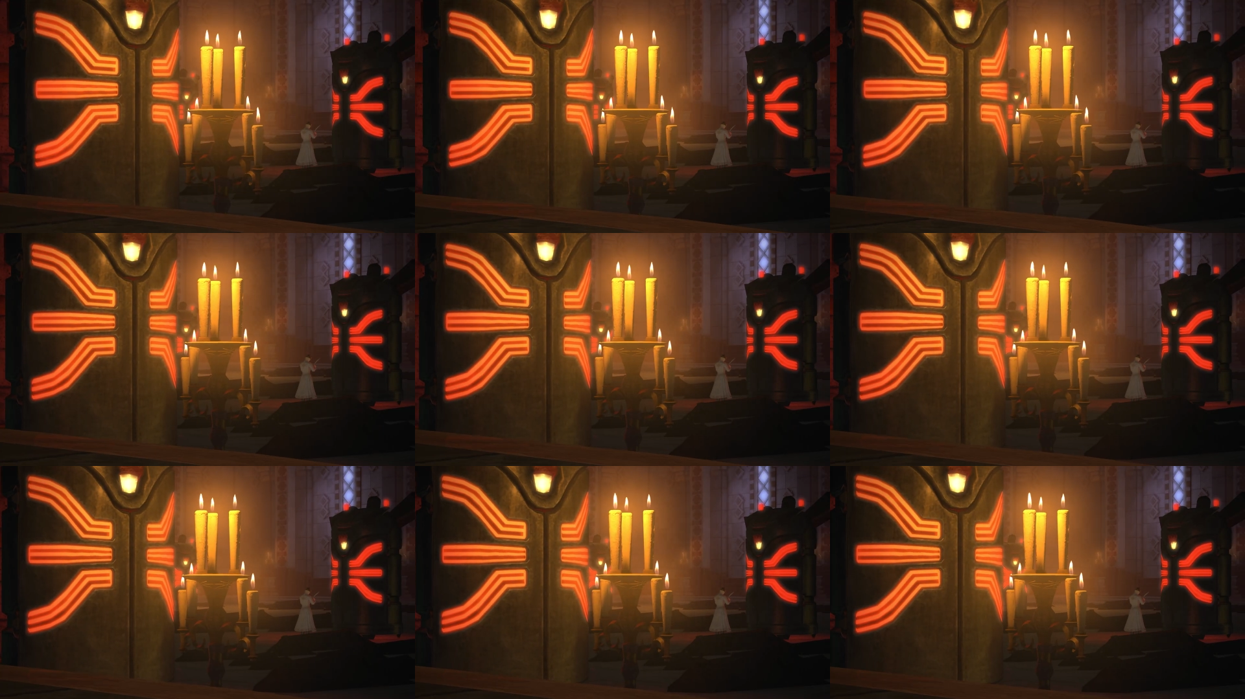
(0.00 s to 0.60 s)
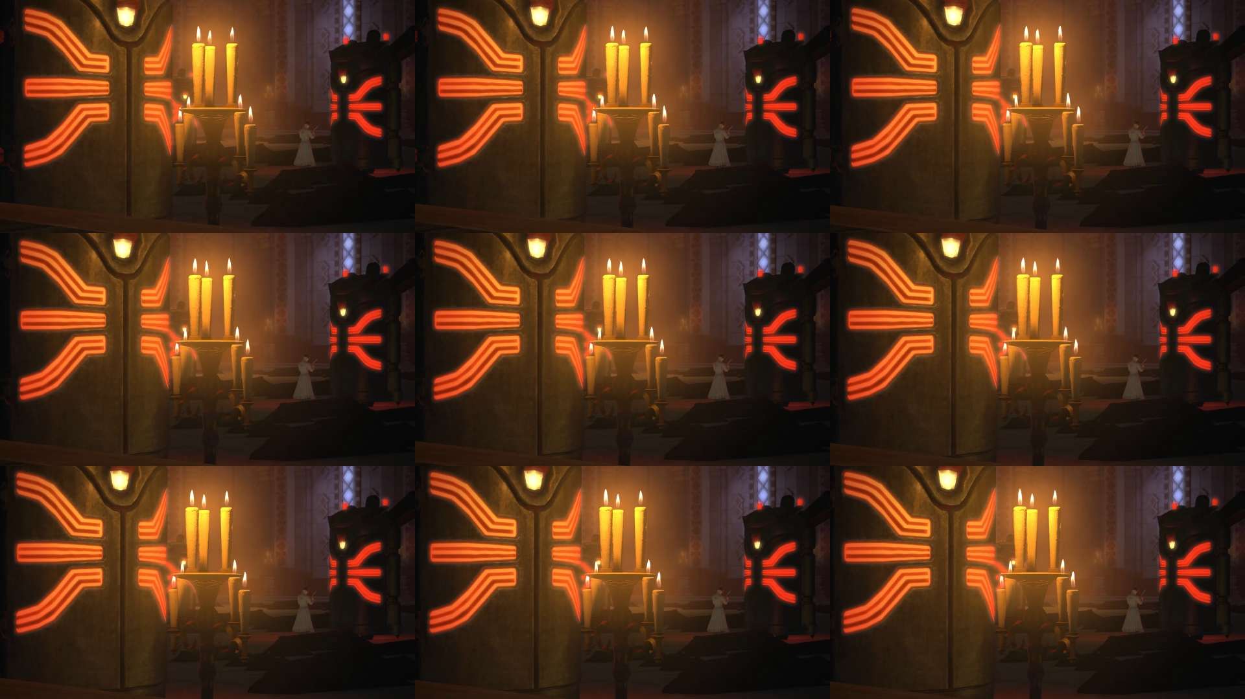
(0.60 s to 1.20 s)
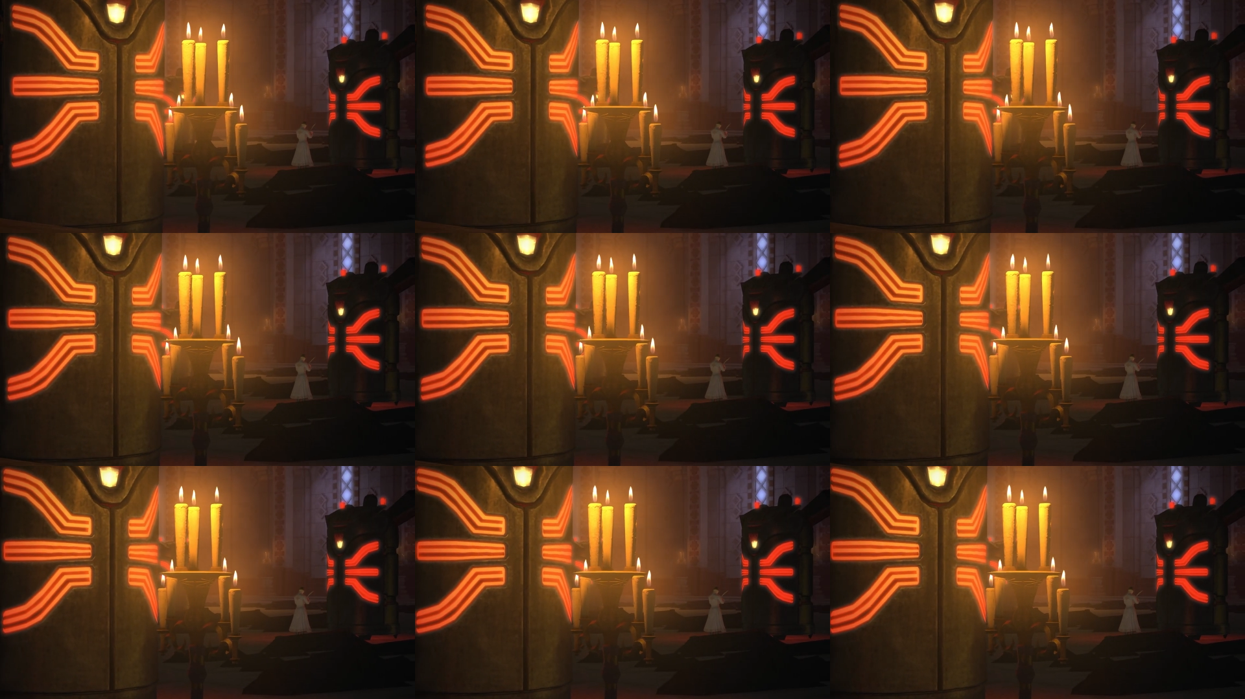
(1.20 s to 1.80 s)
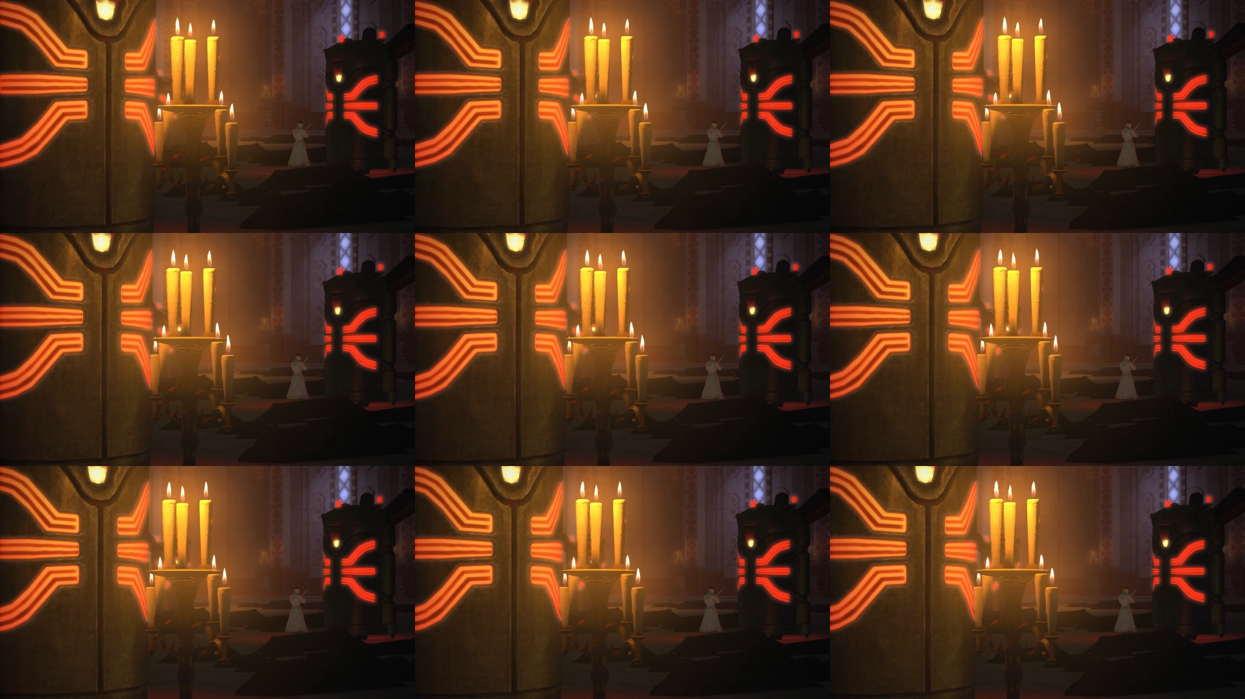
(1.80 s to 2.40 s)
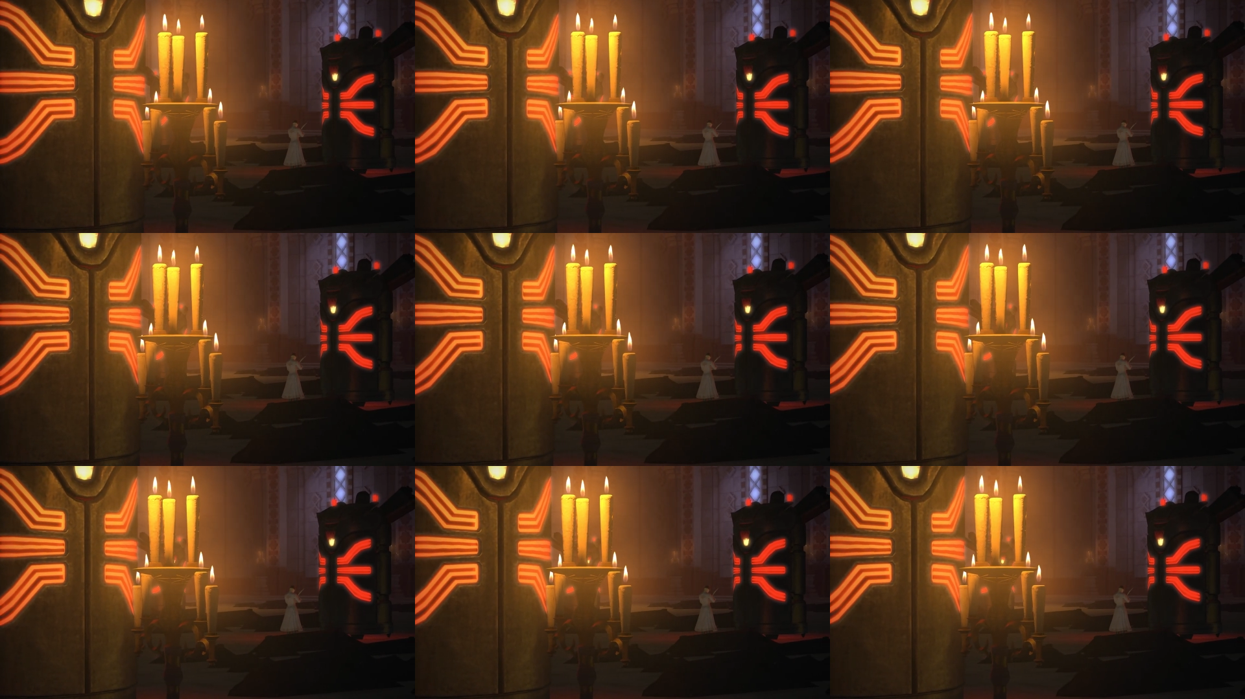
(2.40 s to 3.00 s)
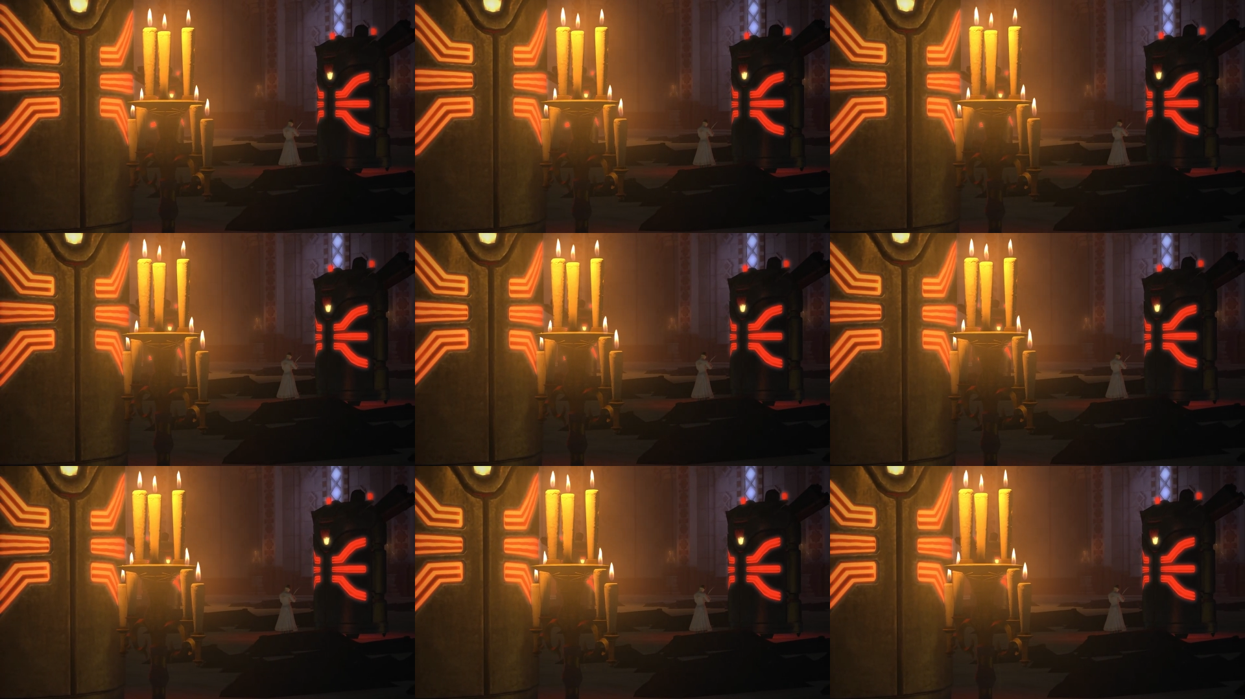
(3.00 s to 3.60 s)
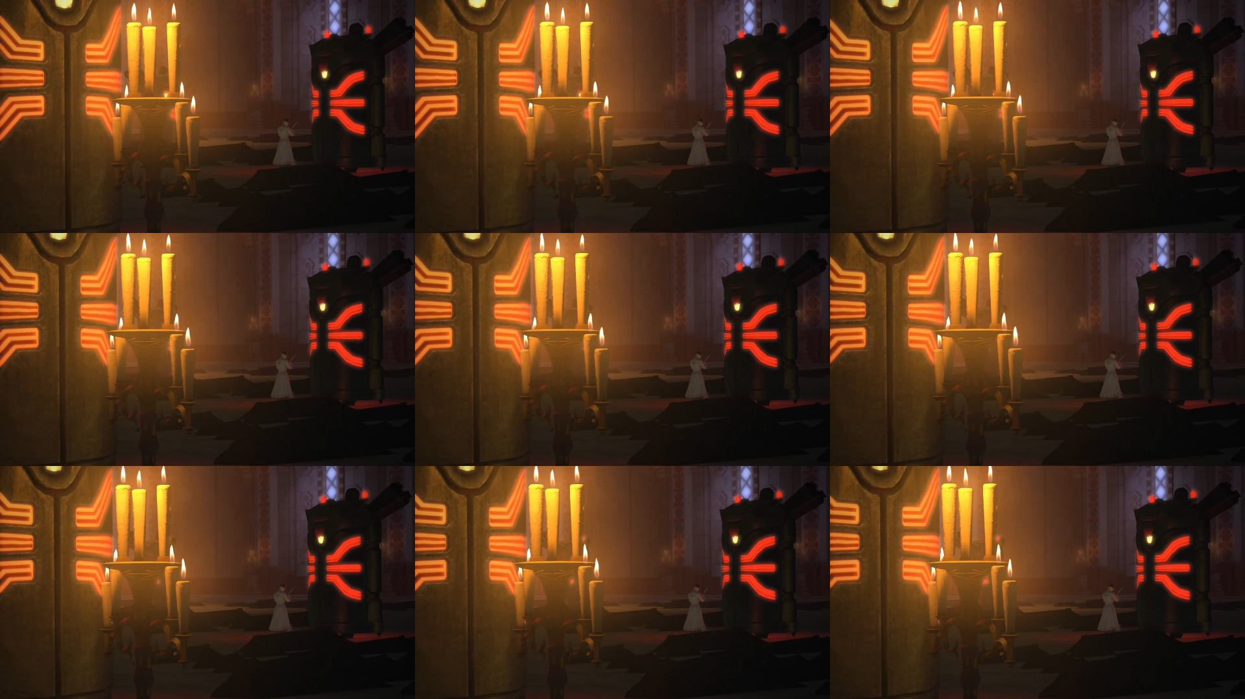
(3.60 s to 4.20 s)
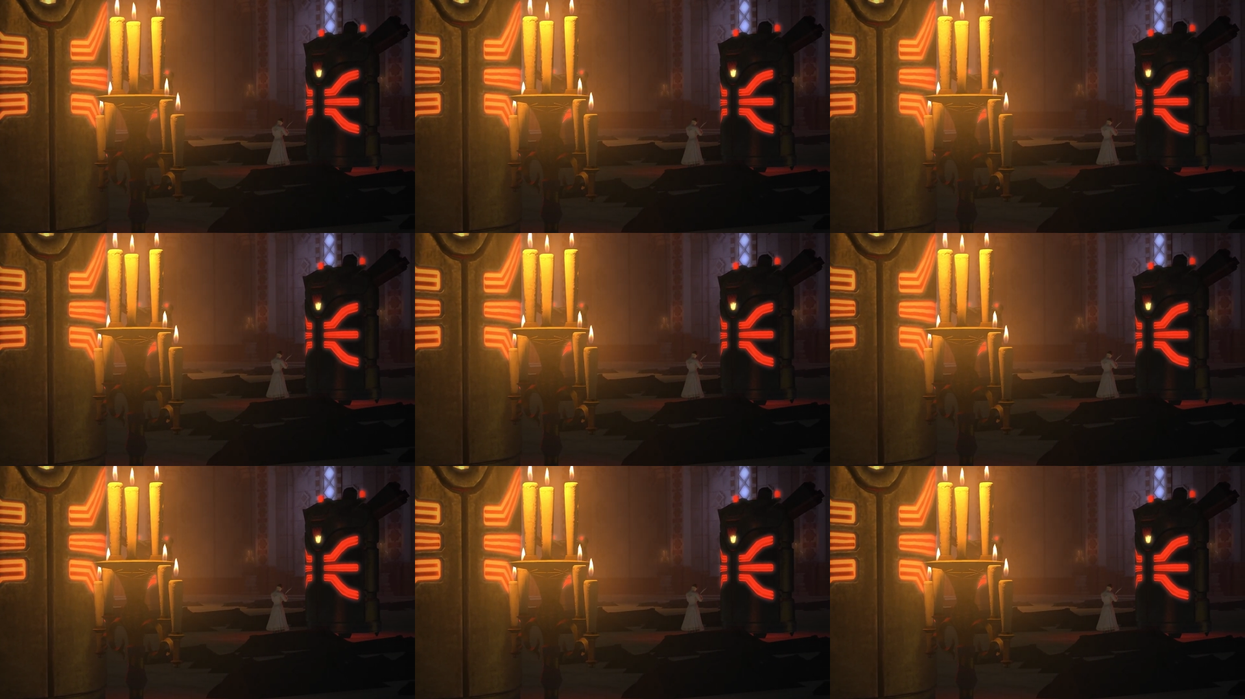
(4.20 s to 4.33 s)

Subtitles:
(no speaker visible)